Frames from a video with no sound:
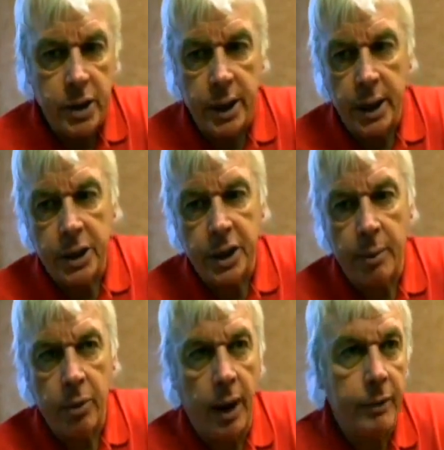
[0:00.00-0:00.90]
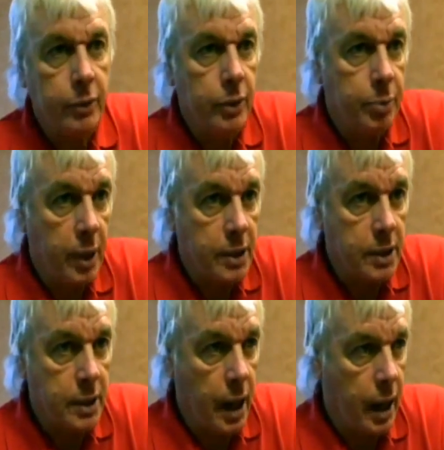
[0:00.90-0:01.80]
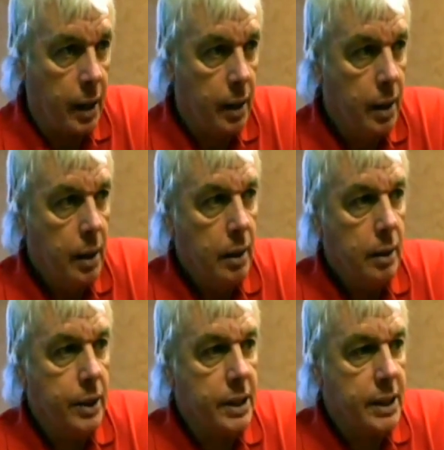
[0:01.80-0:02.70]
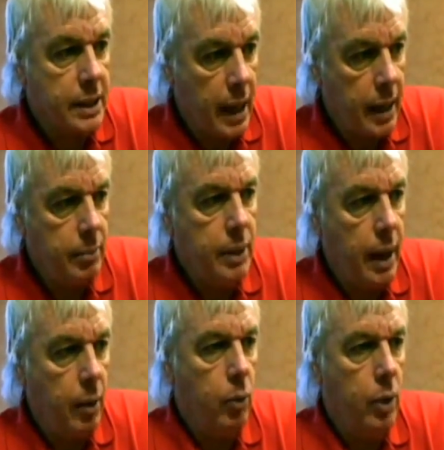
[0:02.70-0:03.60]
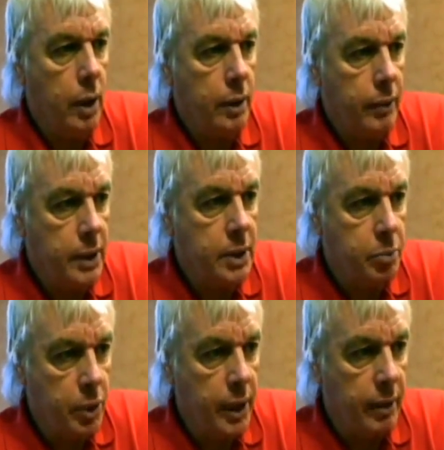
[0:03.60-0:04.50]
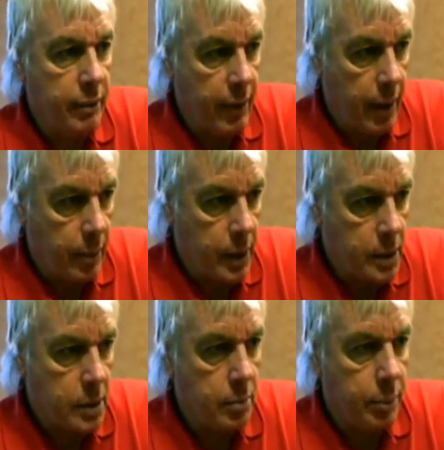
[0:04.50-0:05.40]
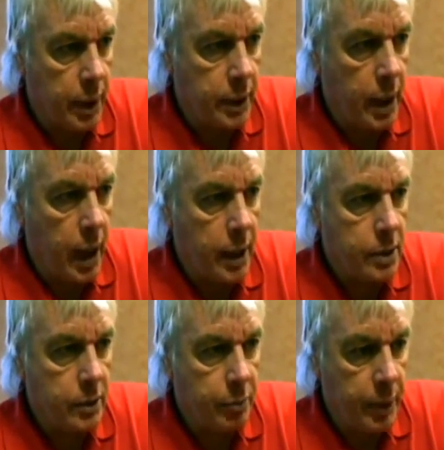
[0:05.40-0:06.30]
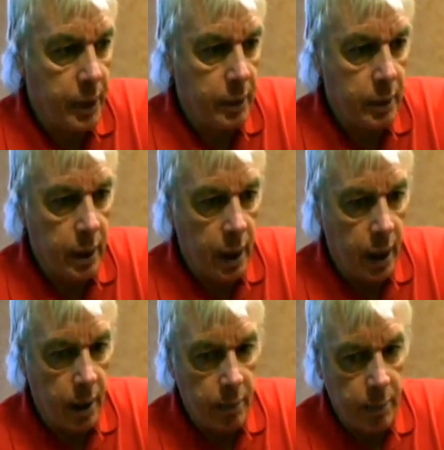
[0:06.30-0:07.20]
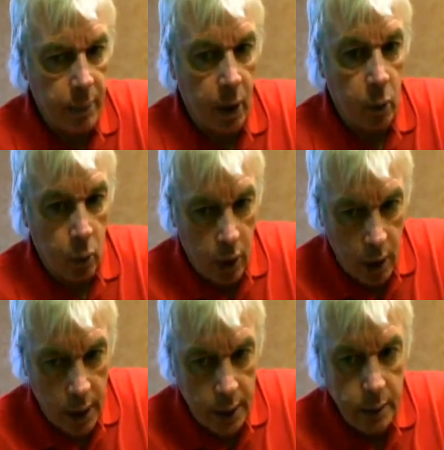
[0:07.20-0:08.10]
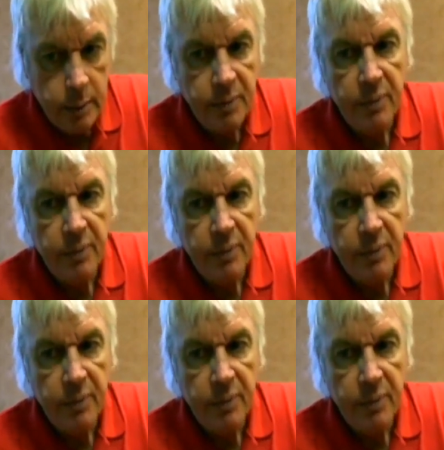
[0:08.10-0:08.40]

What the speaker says: ancient Egypt, right through the present day, the same network of interbreeding families and bloodlines have been at work.